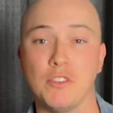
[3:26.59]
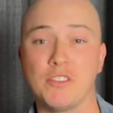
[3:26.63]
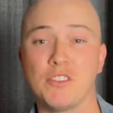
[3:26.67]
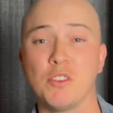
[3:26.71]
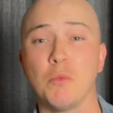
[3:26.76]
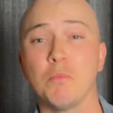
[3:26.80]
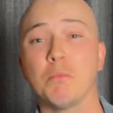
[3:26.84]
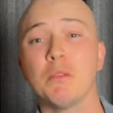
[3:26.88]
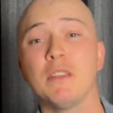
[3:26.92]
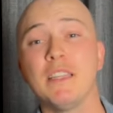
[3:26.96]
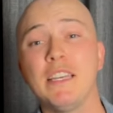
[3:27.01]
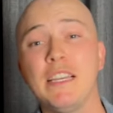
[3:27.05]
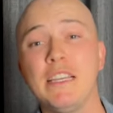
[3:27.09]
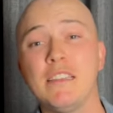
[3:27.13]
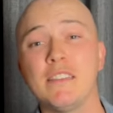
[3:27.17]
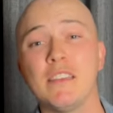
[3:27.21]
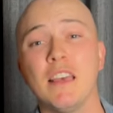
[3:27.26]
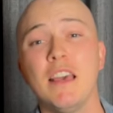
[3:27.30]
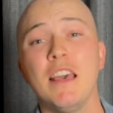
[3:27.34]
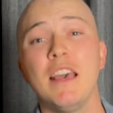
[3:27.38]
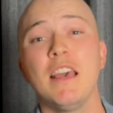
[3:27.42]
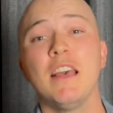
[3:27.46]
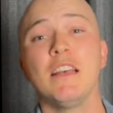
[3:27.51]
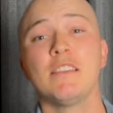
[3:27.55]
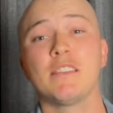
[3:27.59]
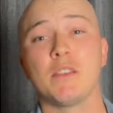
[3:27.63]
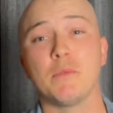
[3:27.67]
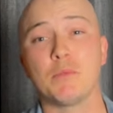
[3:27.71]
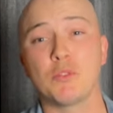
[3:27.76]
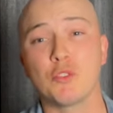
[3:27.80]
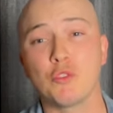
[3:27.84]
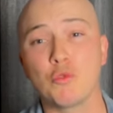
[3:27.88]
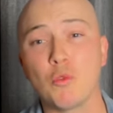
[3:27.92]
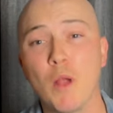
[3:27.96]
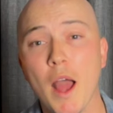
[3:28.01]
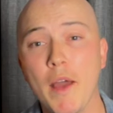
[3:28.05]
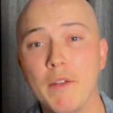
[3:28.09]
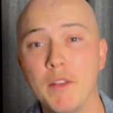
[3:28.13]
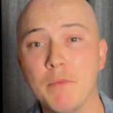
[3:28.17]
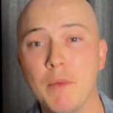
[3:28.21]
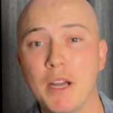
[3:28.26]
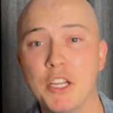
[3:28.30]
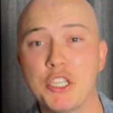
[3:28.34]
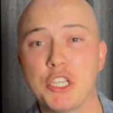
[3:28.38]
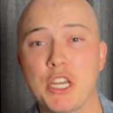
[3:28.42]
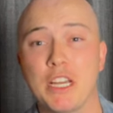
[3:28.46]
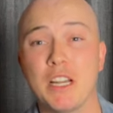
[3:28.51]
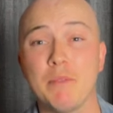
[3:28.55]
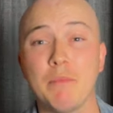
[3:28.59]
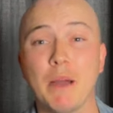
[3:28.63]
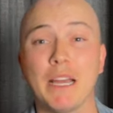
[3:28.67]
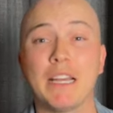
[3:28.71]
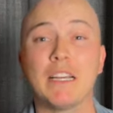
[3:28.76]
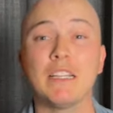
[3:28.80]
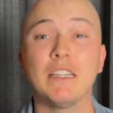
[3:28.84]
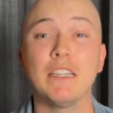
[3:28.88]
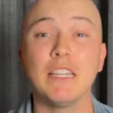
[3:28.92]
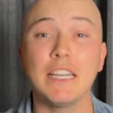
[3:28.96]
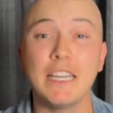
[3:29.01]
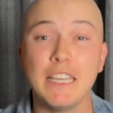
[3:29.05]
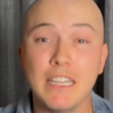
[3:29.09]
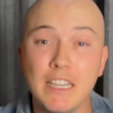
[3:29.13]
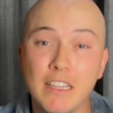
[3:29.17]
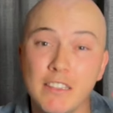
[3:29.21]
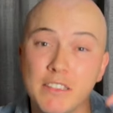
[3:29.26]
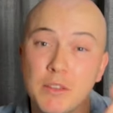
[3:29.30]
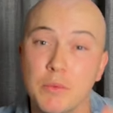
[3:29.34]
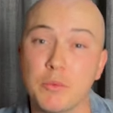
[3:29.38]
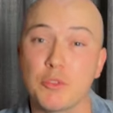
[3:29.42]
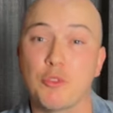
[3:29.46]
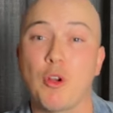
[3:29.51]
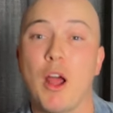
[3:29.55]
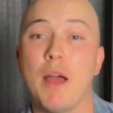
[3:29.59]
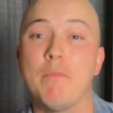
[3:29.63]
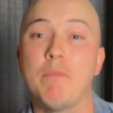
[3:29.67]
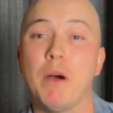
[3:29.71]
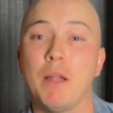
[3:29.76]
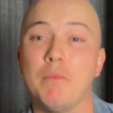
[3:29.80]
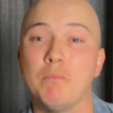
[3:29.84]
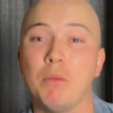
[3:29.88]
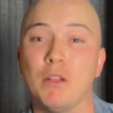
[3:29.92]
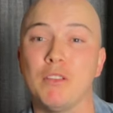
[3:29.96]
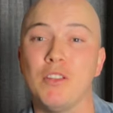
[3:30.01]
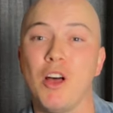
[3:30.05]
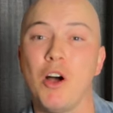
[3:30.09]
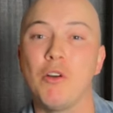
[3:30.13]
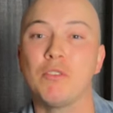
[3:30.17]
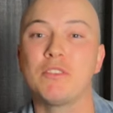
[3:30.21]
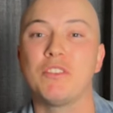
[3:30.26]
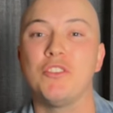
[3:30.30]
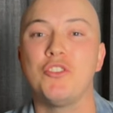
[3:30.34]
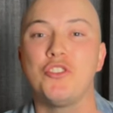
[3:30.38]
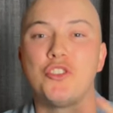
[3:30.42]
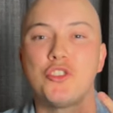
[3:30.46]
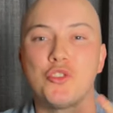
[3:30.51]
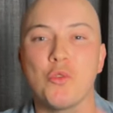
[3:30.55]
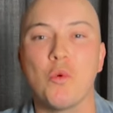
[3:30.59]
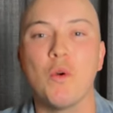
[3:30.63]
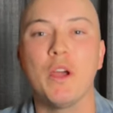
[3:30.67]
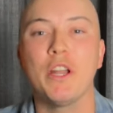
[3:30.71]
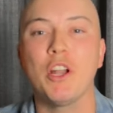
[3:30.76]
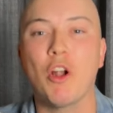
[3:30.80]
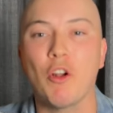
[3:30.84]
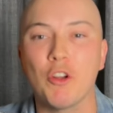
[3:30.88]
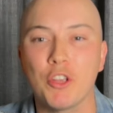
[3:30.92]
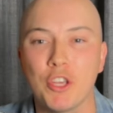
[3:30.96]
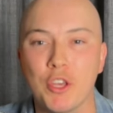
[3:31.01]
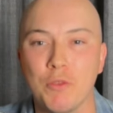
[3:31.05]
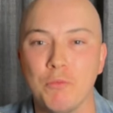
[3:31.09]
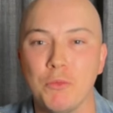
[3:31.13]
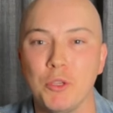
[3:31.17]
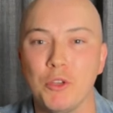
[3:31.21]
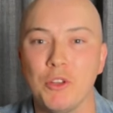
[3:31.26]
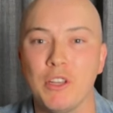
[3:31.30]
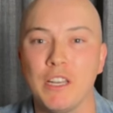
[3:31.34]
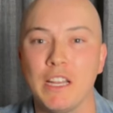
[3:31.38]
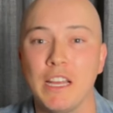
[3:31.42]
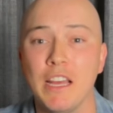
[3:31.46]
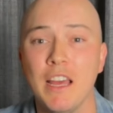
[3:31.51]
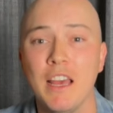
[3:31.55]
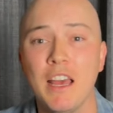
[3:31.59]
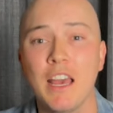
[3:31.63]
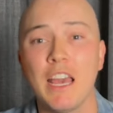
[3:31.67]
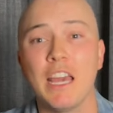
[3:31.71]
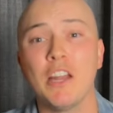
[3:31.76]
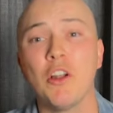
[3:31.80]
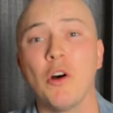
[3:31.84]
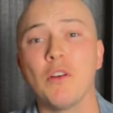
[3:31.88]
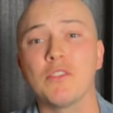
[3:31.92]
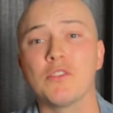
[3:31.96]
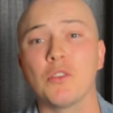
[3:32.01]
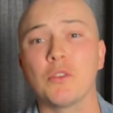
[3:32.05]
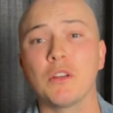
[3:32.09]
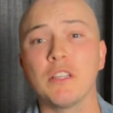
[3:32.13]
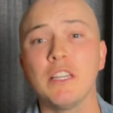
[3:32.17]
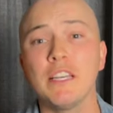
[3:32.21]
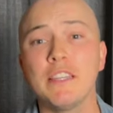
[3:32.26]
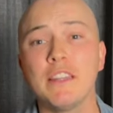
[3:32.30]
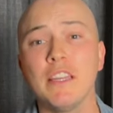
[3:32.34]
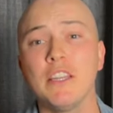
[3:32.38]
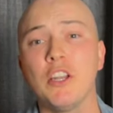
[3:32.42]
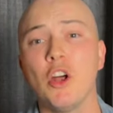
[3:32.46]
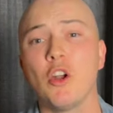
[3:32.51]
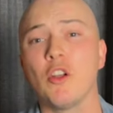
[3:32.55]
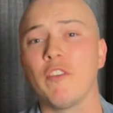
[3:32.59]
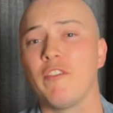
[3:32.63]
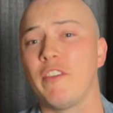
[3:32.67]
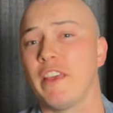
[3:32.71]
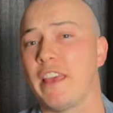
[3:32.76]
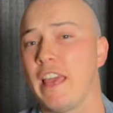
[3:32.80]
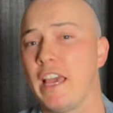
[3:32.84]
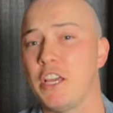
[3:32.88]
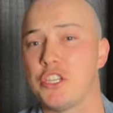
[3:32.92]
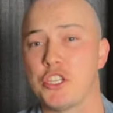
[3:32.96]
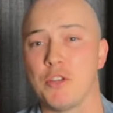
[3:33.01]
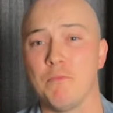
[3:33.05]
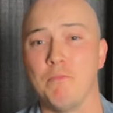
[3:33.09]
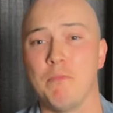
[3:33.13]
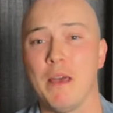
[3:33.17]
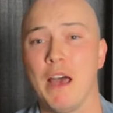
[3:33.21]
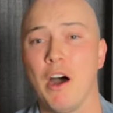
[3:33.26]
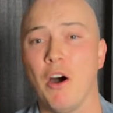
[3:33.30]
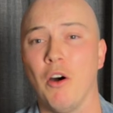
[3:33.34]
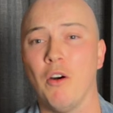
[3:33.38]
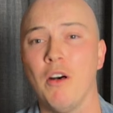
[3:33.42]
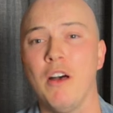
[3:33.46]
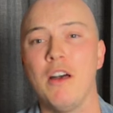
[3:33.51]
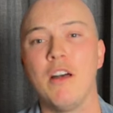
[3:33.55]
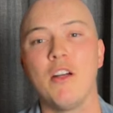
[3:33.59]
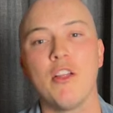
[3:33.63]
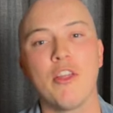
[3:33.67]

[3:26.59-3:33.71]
So please subscribe to my channel by clicking the subscribe button below to join our community, and also click the notification bell.